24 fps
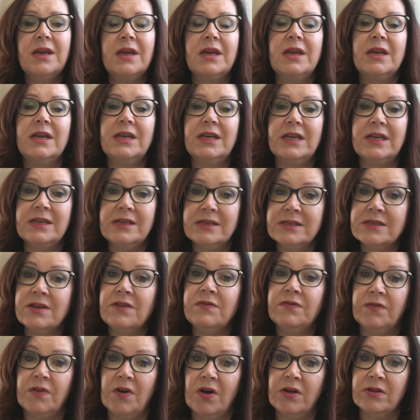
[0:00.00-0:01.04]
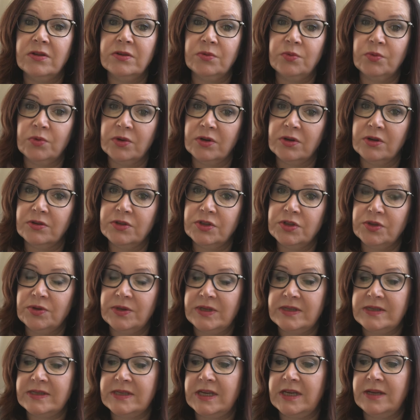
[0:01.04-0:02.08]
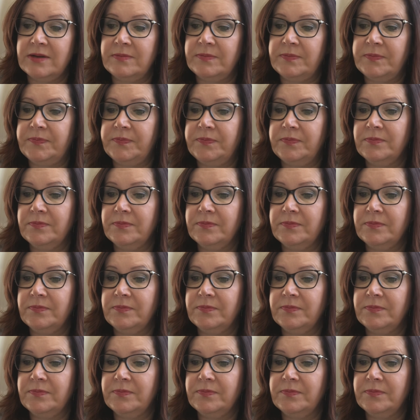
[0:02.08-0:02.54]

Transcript: it is a fallen world due to sin.